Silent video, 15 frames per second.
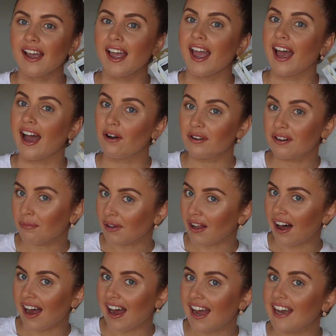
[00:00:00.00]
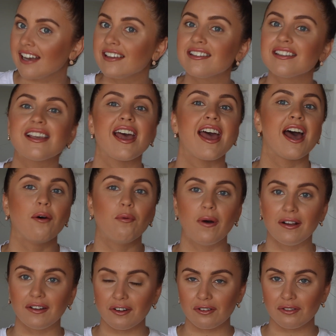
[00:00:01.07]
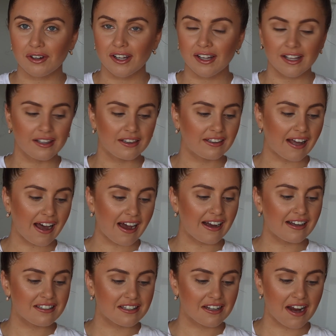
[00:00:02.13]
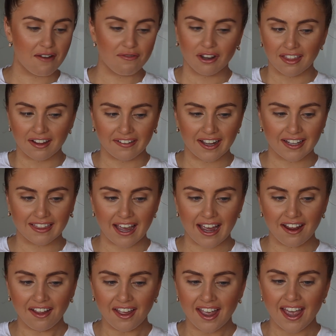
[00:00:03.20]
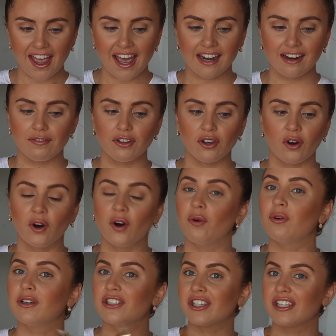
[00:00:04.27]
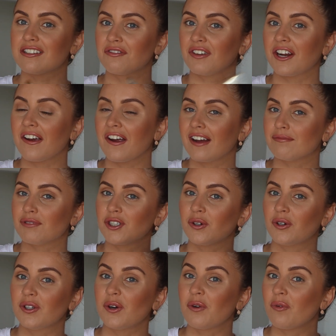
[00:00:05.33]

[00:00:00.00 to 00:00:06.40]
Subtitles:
how it applies, how well it lasts and everything like that. And if you're watching this video, I'm sure you're